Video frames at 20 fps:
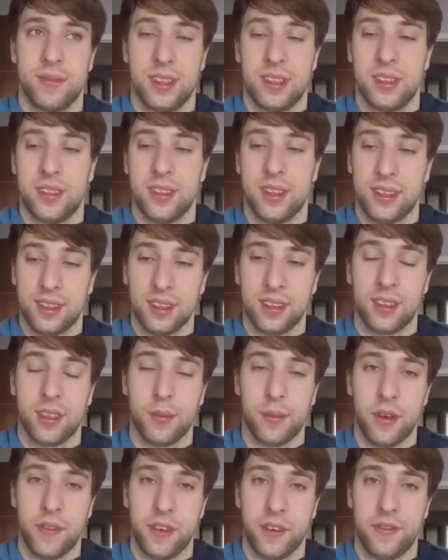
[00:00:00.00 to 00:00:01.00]
this is the
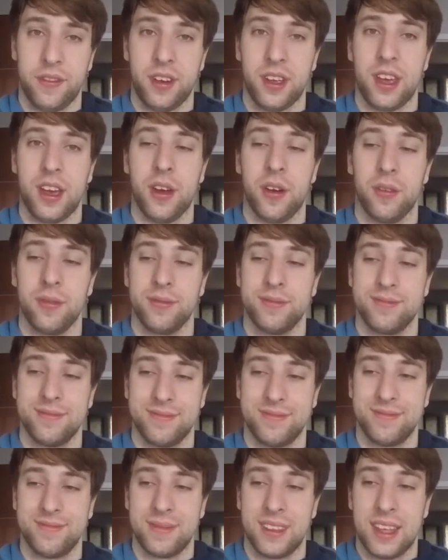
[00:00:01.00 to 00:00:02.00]
movie for you.
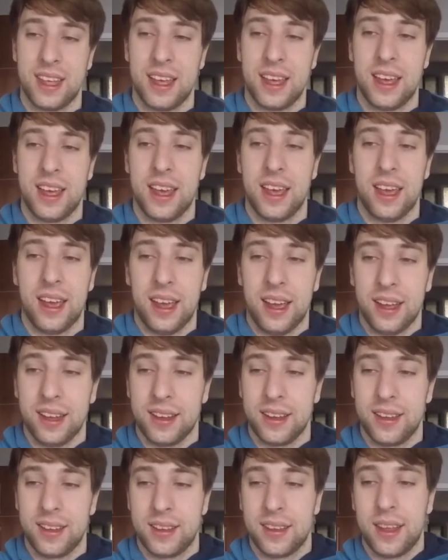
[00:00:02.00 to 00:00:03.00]
And
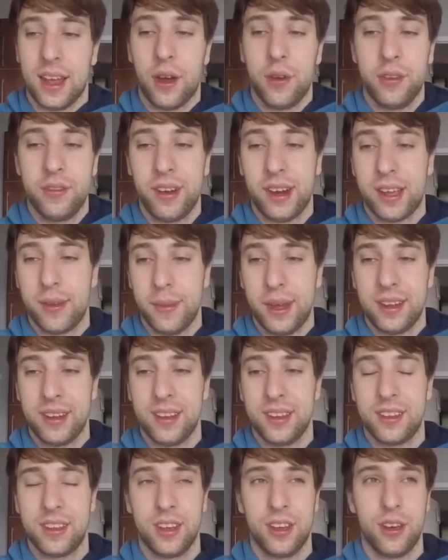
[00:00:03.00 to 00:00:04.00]
I would recommend
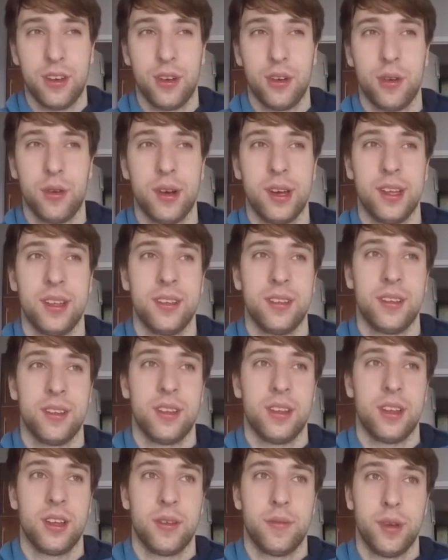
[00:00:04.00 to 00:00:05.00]
it to
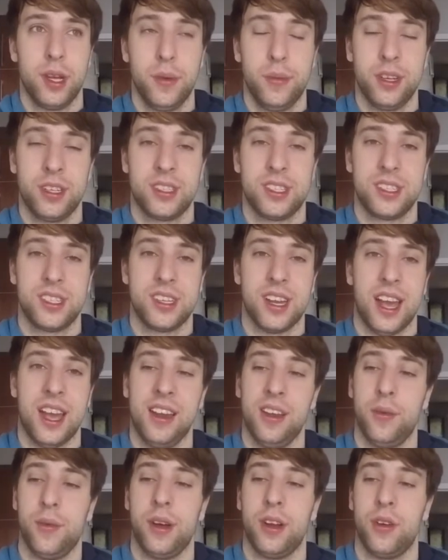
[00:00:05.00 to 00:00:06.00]
pretty much
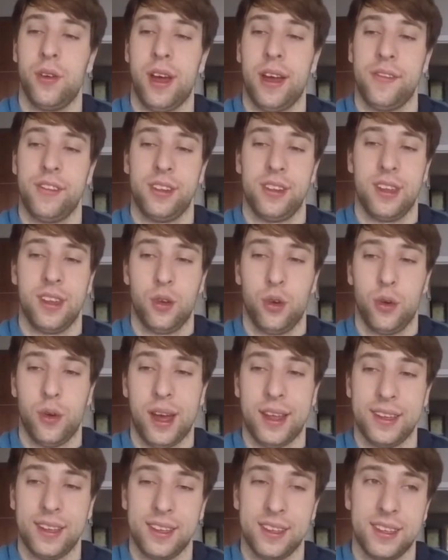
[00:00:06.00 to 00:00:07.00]
anyone who
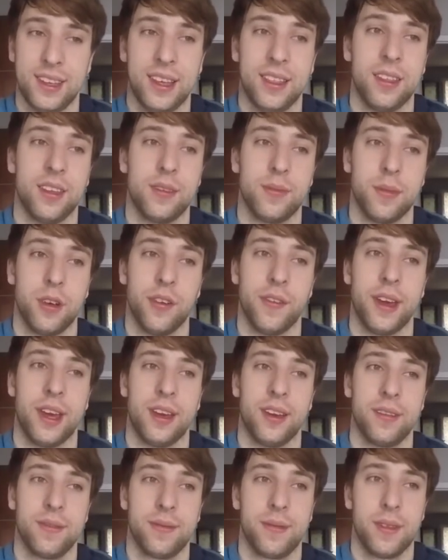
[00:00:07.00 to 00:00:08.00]
hasn't seen this
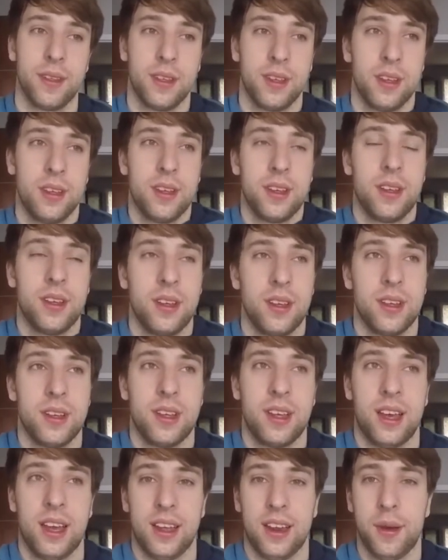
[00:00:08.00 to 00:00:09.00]
movie.
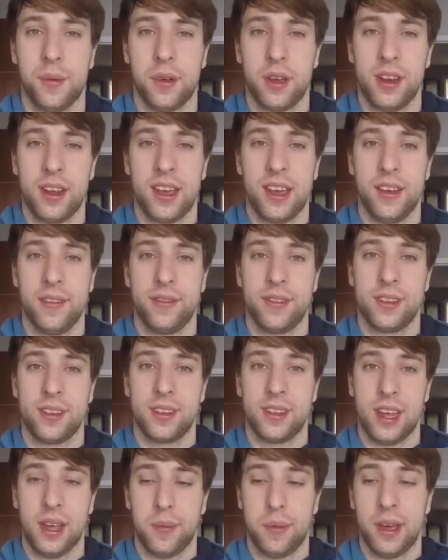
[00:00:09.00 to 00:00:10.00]
And I'm gonna give
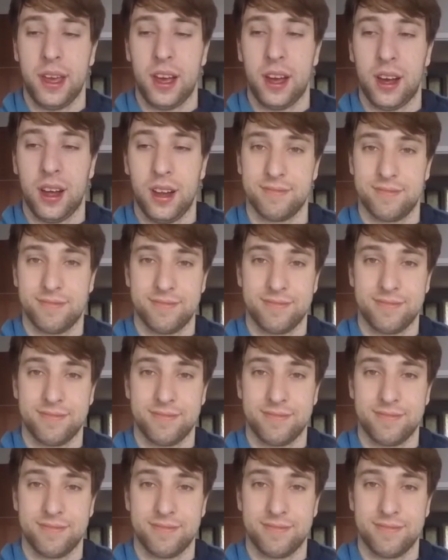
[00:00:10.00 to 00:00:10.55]
Sleepy Hollow.